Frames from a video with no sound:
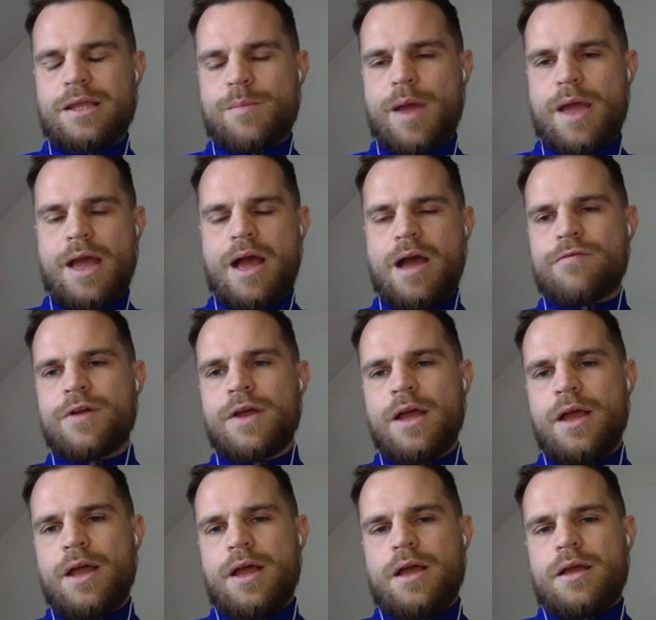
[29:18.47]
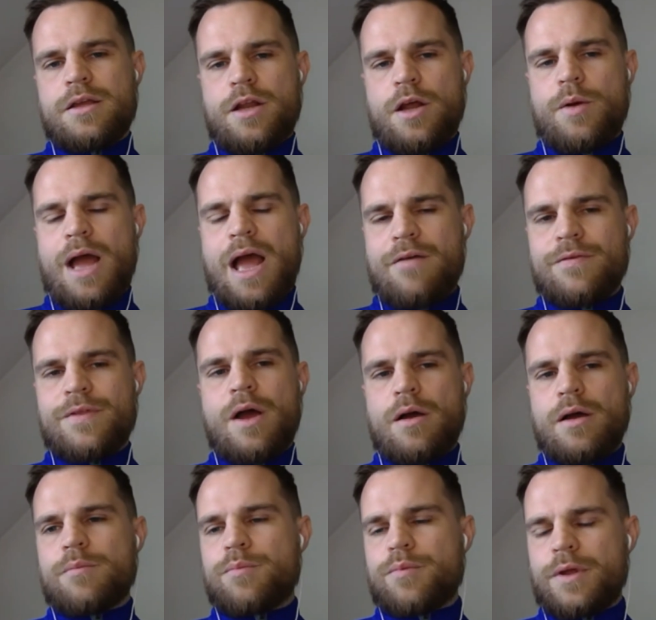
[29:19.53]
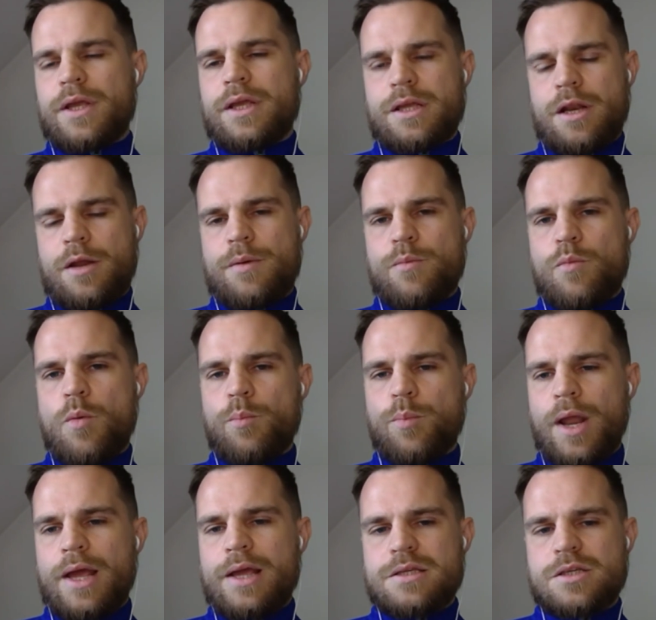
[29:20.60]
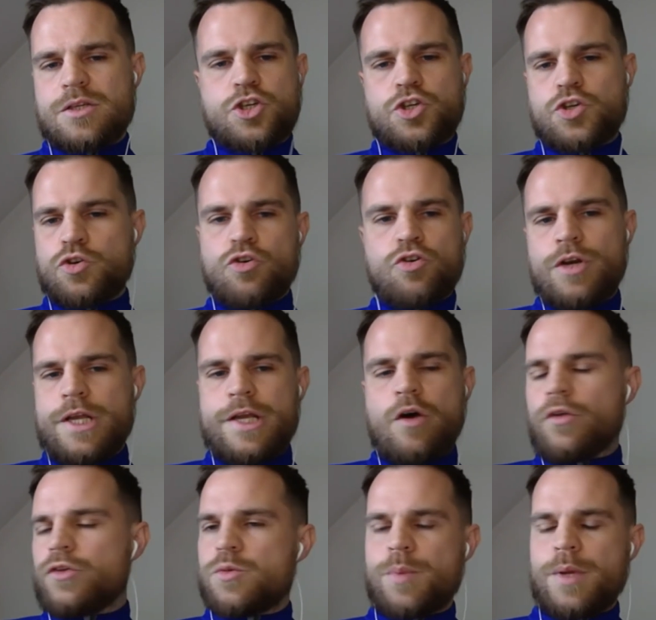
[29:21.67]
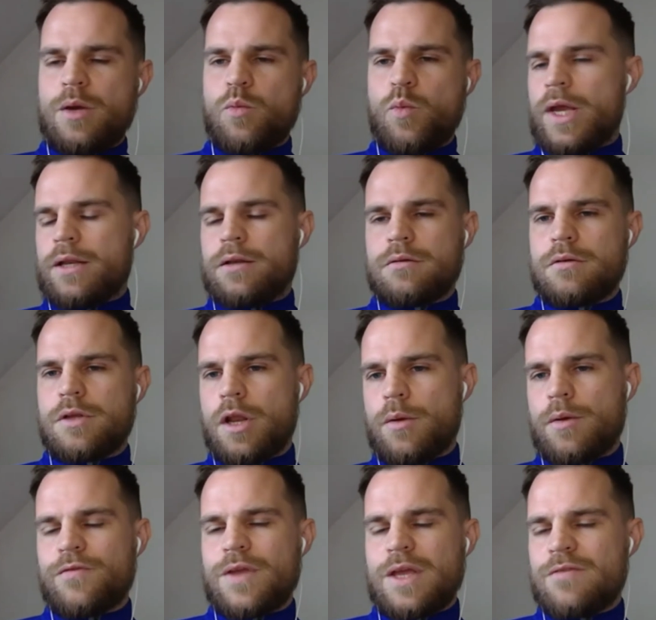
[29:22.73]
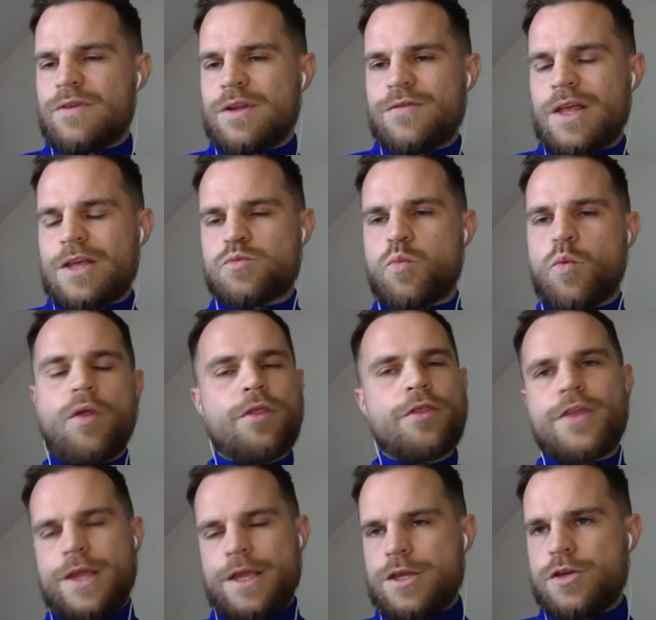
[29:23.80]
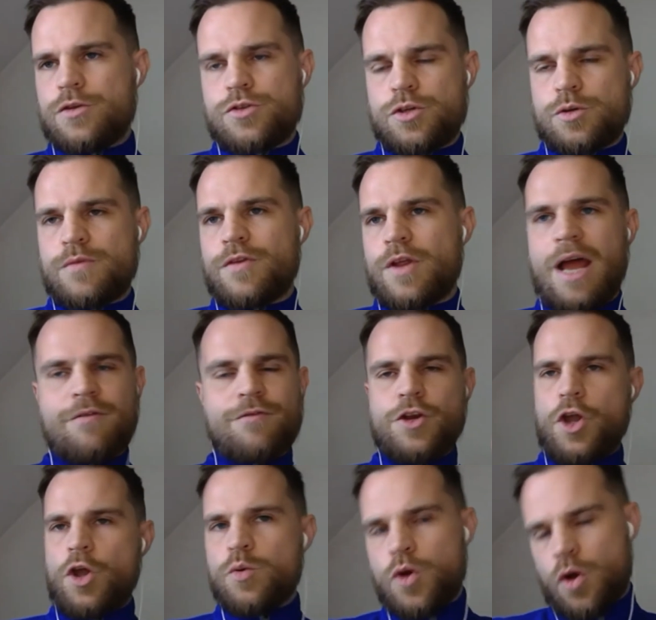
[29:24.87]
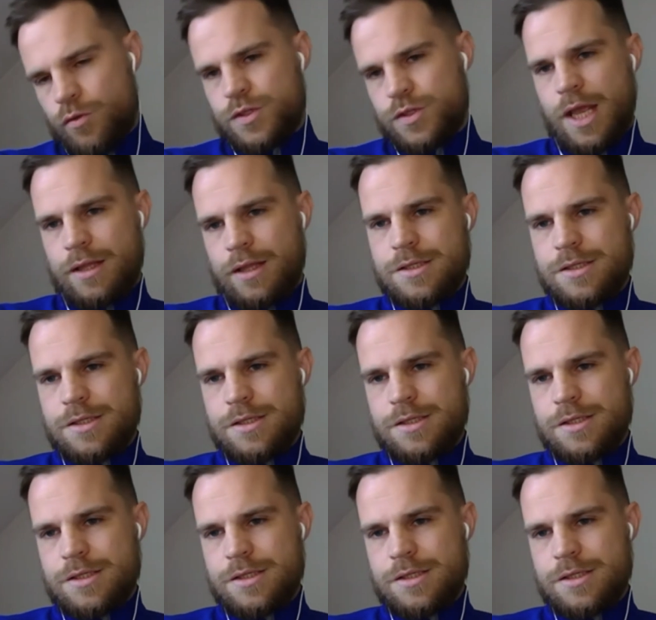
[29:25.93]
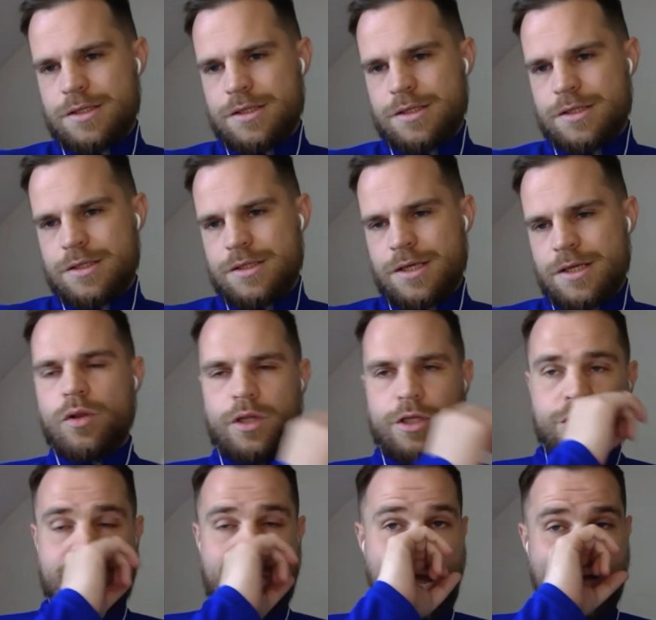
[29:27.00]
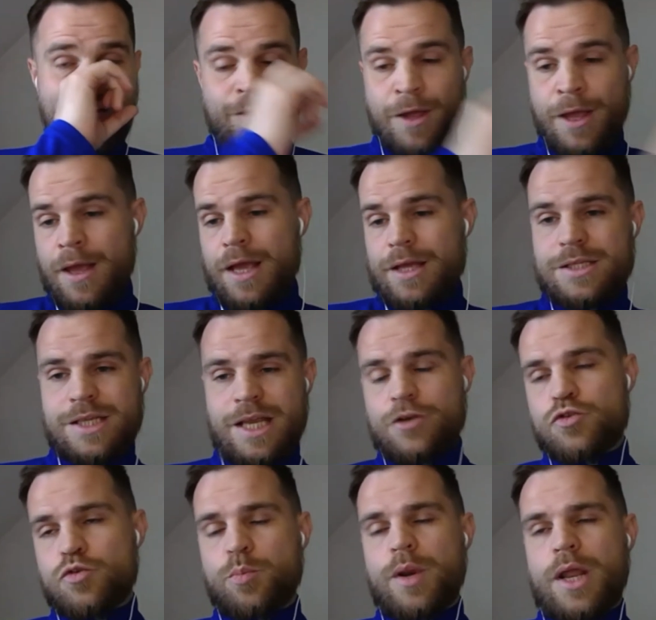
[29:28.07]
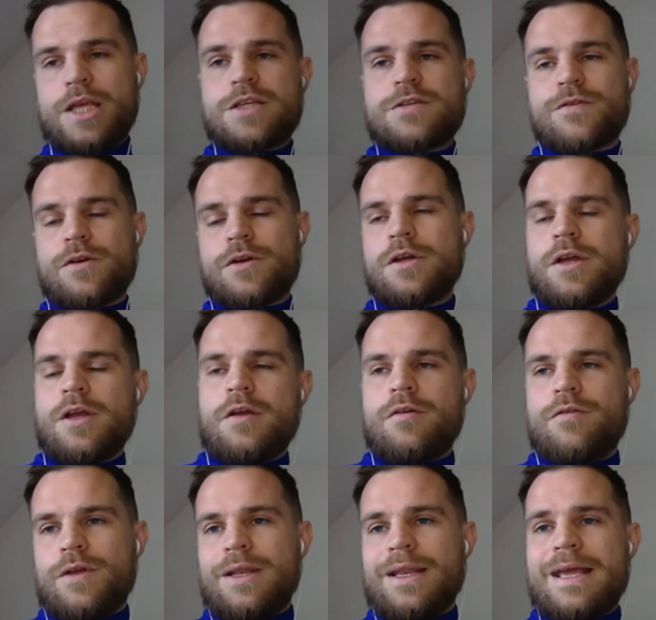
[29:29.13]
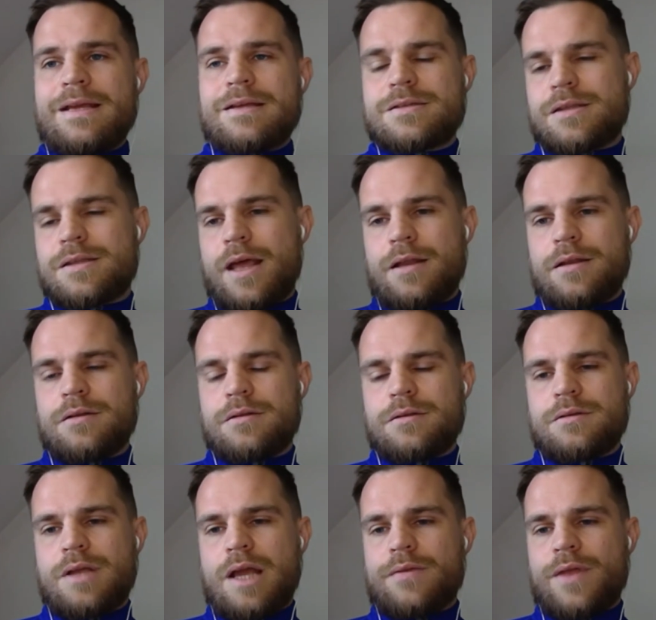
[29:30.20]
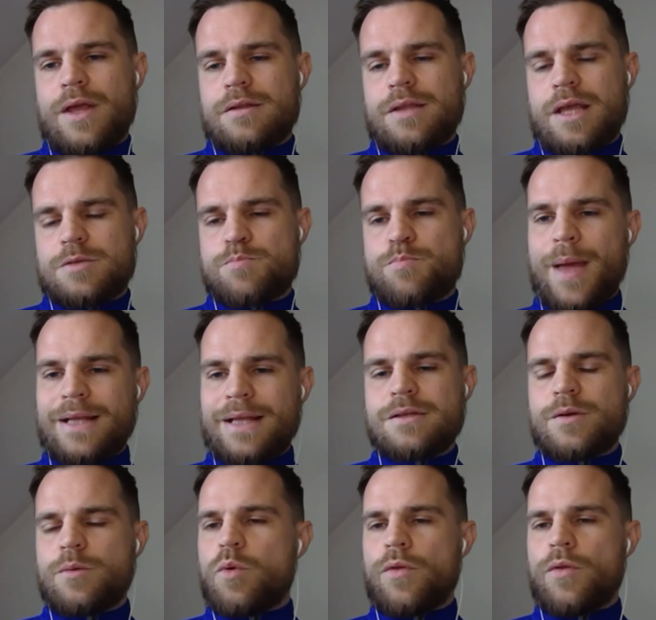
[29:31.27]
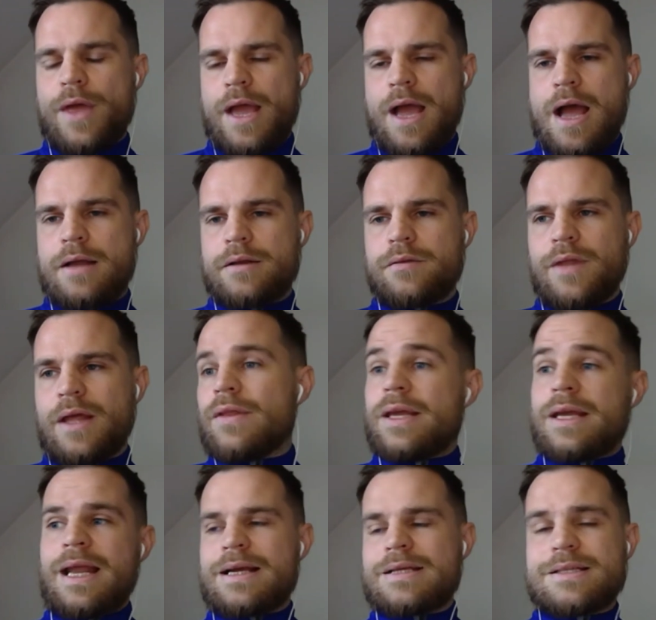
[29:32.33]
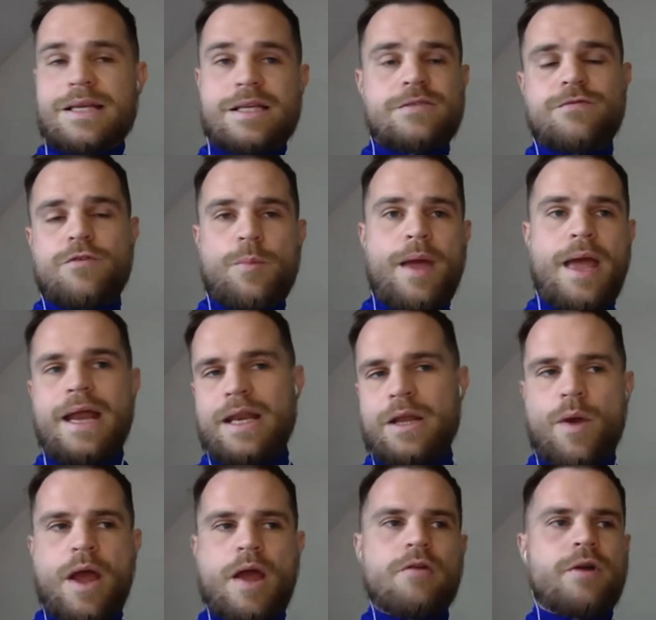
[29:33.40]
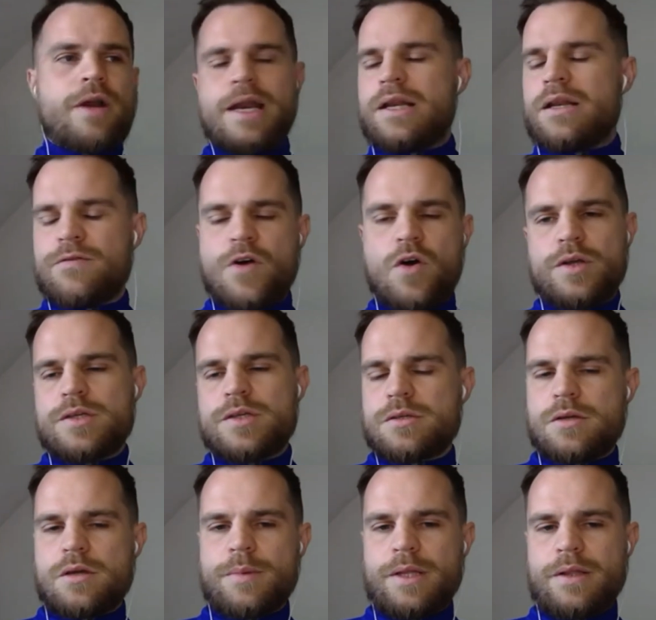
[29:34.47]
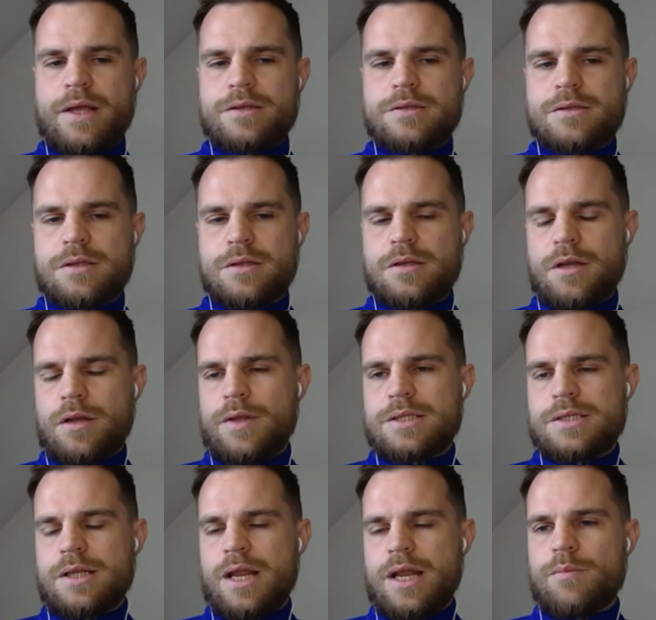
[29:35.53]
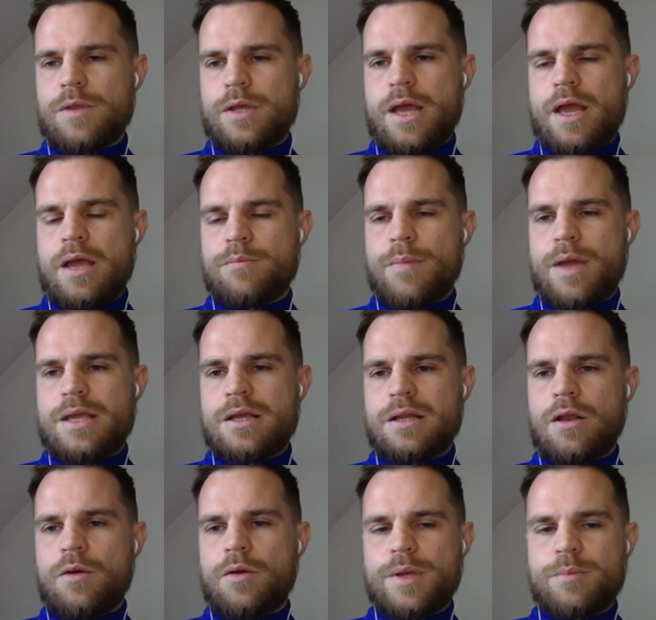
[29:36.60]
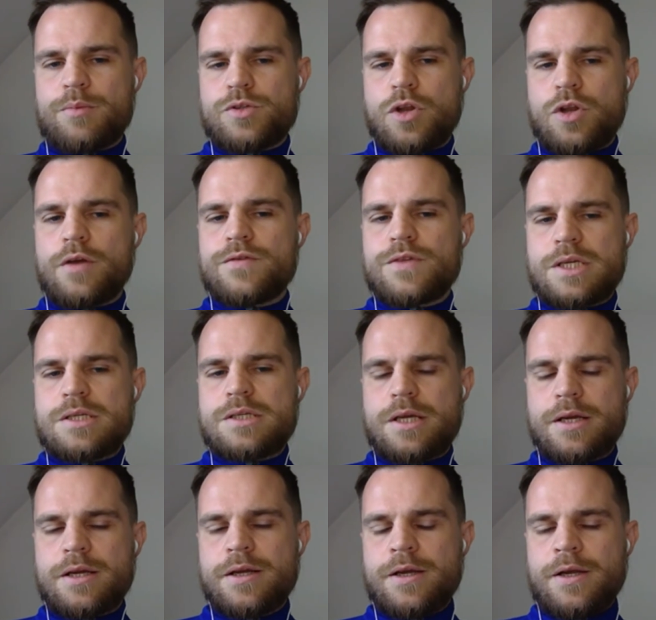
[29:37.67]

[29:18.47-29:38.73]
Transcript: may have, you know, having that, you know, in one place has surely got to be a win. You know, even if that's one thing you do, if you have no content, nothing at all, and just have a central place for links, then that's better than what they had, that they can access from anywhere on any device. I mean, that's the name of the game, making people's lives easier.